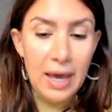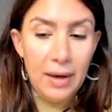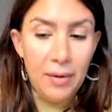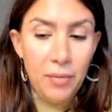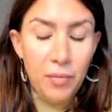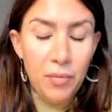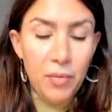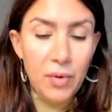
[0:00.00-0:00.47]

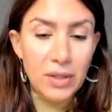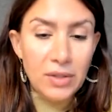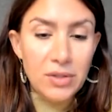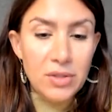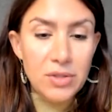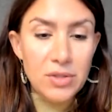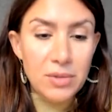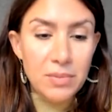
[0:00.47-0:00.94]

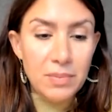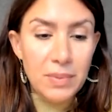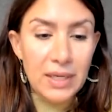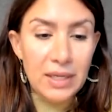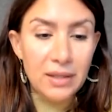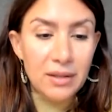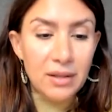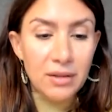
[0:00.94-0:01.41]
what to
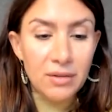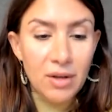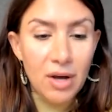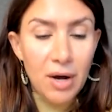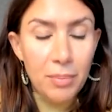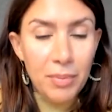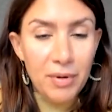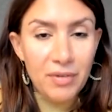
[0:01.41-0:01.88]
build on
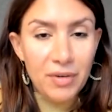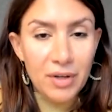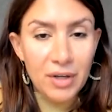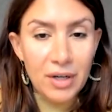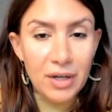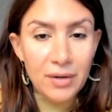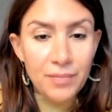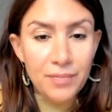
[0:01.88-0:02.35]
top of
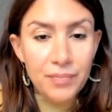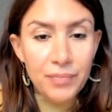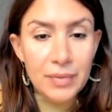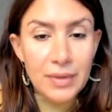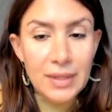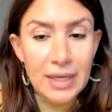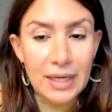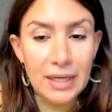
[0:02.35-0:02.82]
our
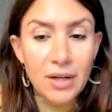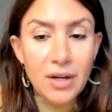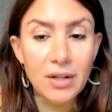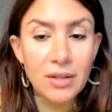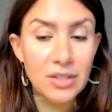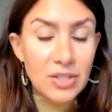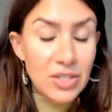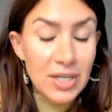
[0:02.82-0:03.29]

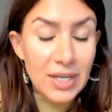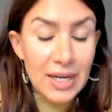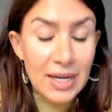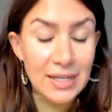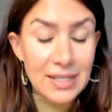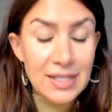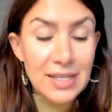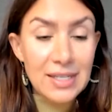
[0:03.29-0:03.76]
technology,
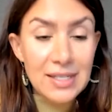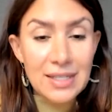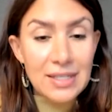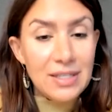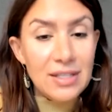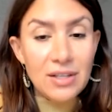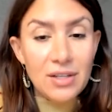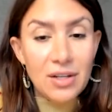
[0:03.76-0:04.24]

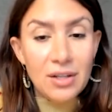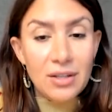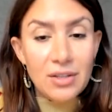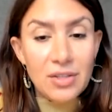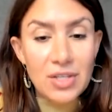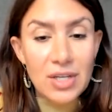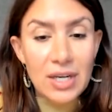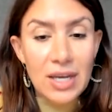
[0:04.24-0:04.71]
existing
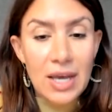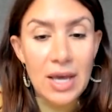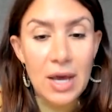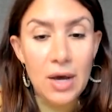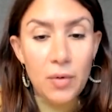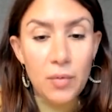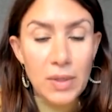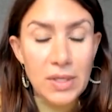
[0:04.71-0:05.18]
technology,
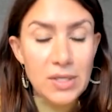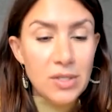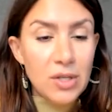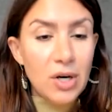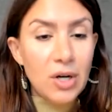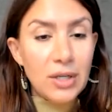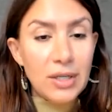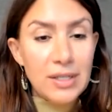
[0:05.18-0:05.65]
we
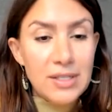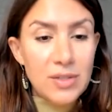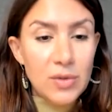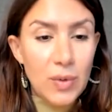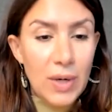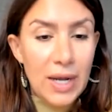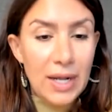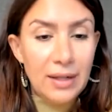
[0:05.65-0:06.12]
saw this
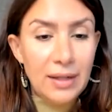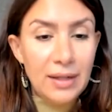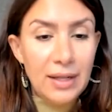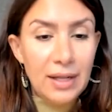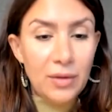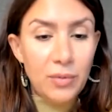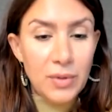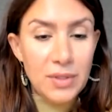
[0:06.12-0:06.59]
trend
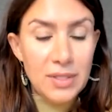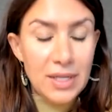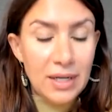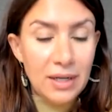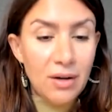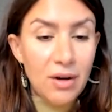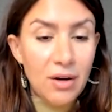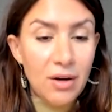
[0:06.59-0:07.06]
that was
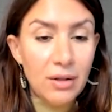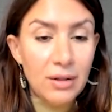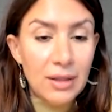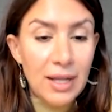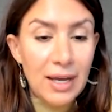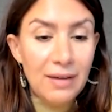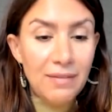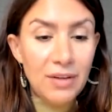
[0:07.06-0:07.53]
then called
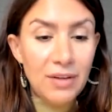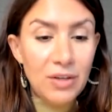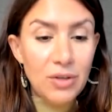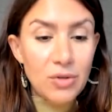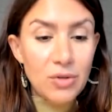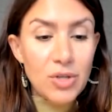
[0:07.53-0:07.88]
live video